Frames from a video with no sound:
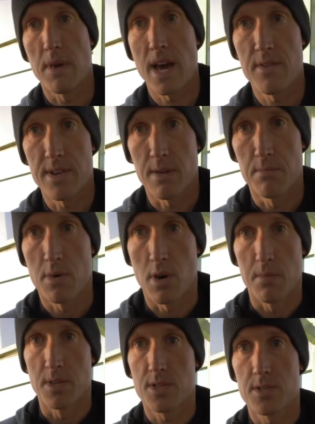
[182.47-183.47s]
battery
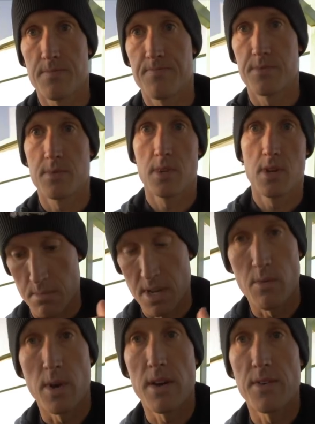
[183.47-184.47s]
compartments. But anyway,